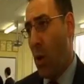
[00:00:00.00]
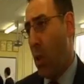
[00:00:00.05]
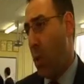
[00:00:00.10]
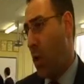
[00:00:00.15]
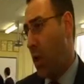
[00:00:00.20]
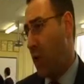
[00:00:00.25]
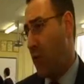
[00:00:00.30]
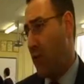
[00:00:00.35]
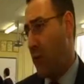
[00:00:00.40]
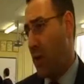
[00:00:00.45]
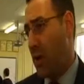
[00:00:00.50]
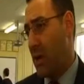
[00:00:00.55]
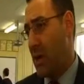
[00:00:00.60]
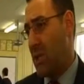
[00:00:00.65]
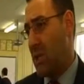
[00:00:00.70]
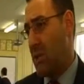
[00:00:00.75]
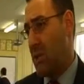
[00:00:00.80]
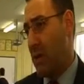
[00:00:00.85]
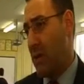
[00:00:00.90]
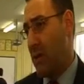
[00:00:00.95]
worthwhile
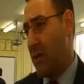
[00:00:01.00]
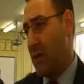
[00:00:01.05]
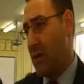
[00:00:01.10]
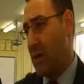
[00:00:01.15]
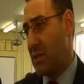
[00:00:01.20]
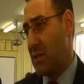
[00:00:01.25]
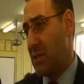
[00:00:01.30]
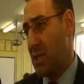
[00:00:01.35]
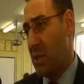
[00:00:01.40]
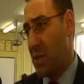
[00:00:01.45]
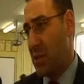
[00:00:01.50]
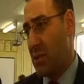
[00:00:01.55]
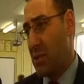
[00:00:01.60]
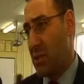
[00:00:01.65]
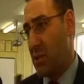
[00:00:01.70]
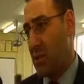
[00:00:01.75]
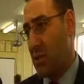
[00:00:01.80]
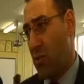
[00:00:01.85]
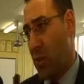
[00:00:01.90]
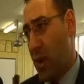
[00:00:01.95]
experience,
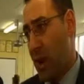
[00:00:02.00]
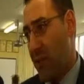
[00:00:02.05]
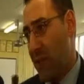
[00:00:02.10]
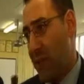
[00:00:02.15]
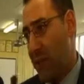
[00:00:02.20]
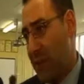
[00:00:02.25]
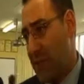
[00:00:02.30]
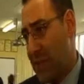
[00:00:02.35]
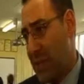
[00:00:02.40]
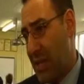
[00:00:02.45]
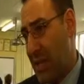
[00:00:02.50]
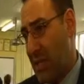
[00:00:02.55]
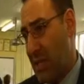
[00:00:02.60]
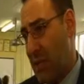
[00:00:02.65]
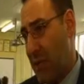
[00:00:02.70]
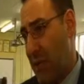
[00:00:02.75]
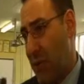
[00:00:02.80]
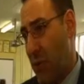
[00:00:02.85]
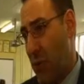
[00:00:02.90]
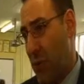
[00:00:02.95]
to try and fit it
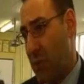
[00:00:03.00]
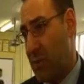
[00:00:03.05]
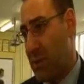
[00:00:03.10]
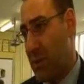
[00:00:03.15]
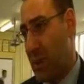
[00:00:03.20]
into a form